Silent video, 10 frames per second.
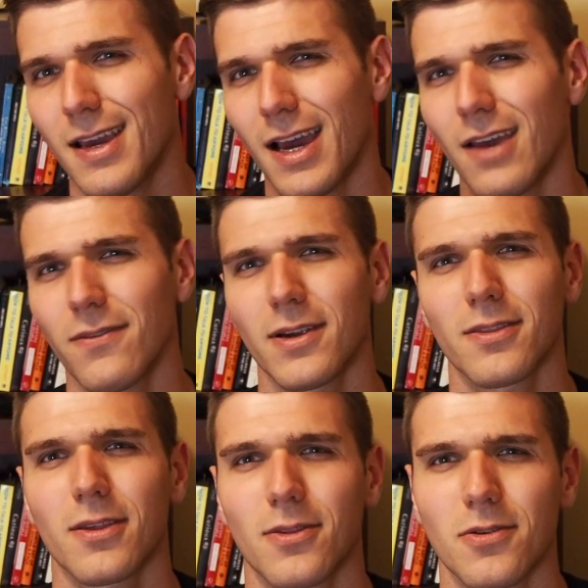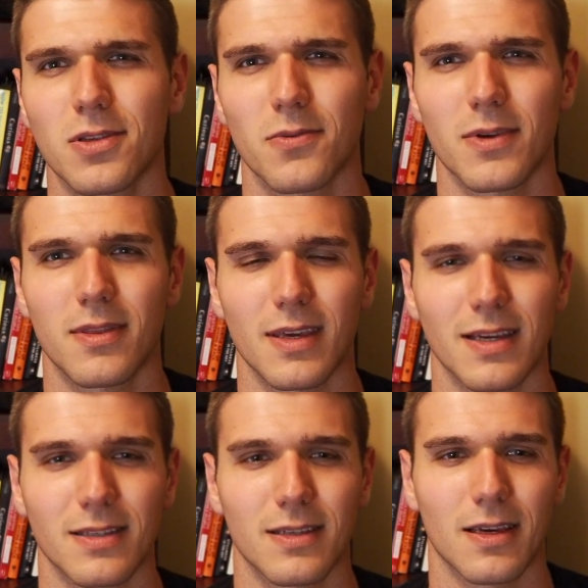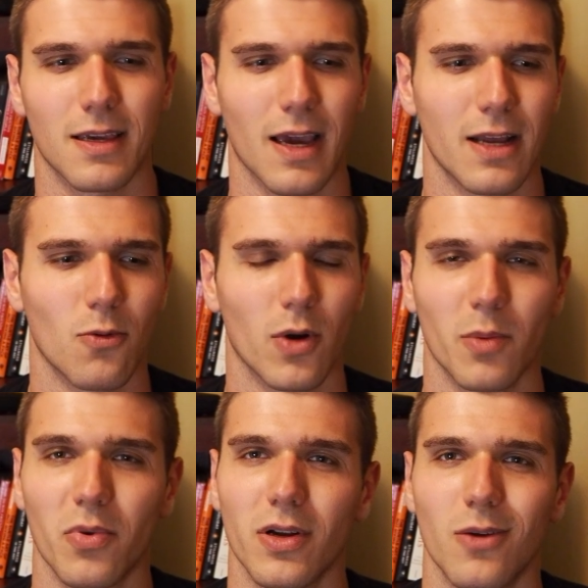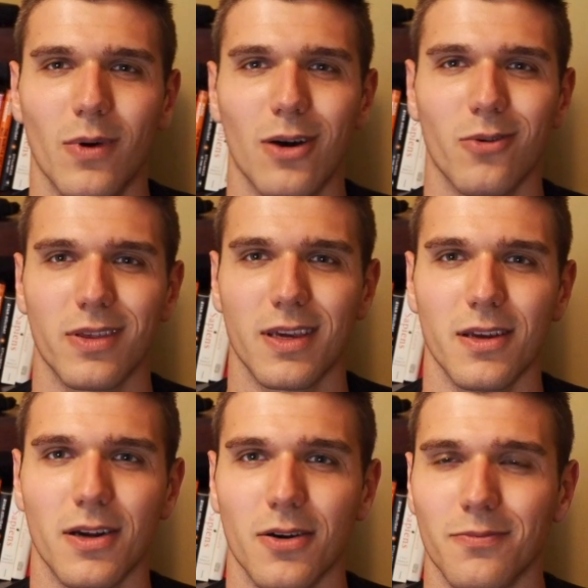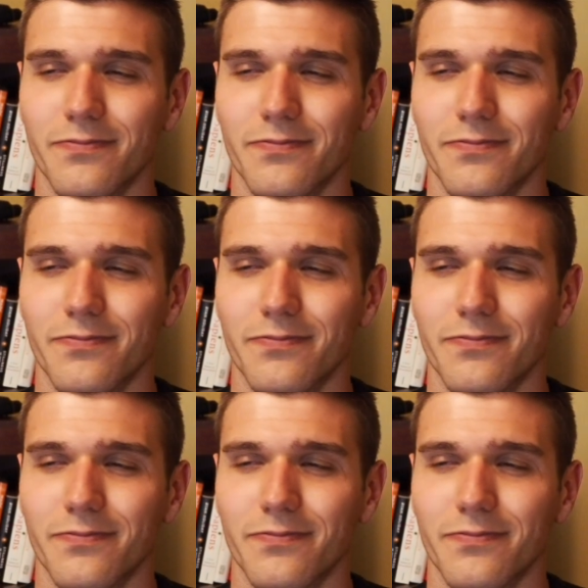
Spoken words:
I figured that those three things kind of work pretty well with keto.